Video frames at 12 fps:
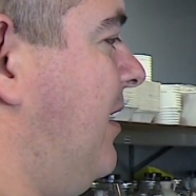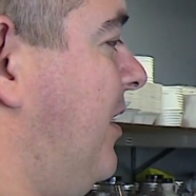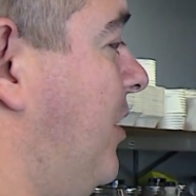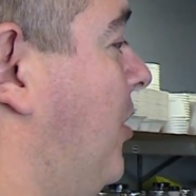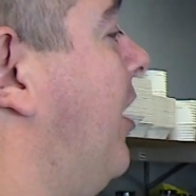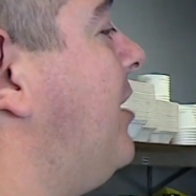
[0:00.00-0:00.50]
Uh,
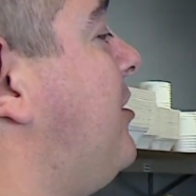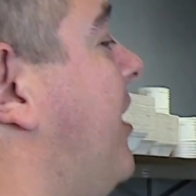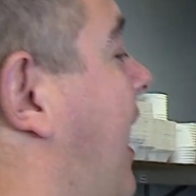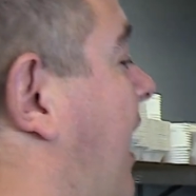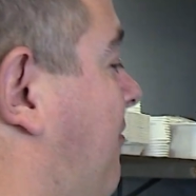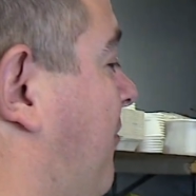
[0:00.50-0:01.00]
you lost your
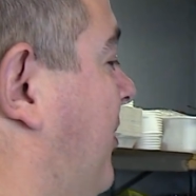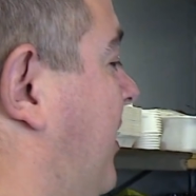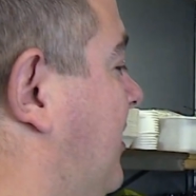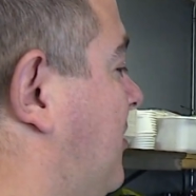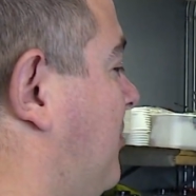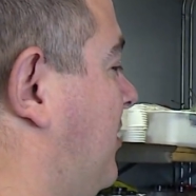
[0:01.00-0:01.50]
hat for
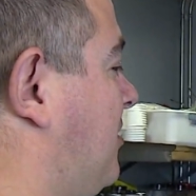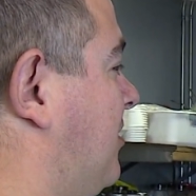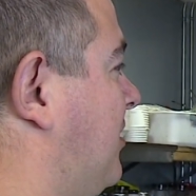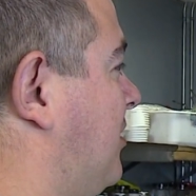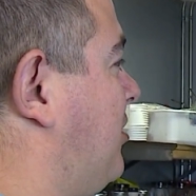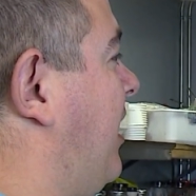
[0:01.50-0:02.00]
this, which
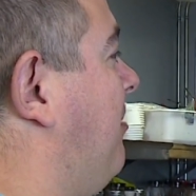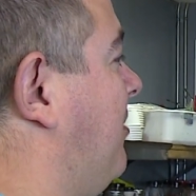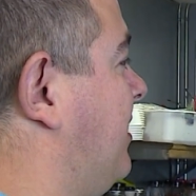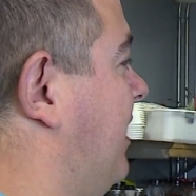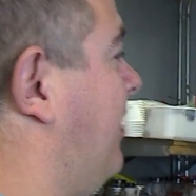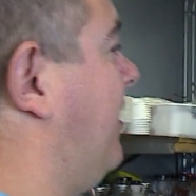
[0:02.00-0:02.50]
is a shame
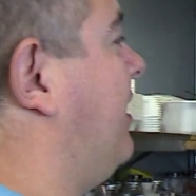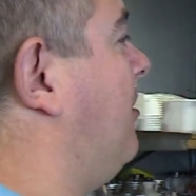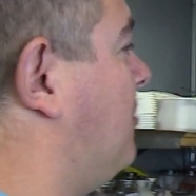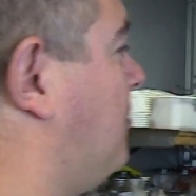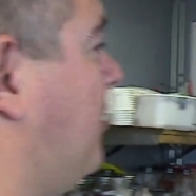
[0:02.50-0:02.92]
because I think that was a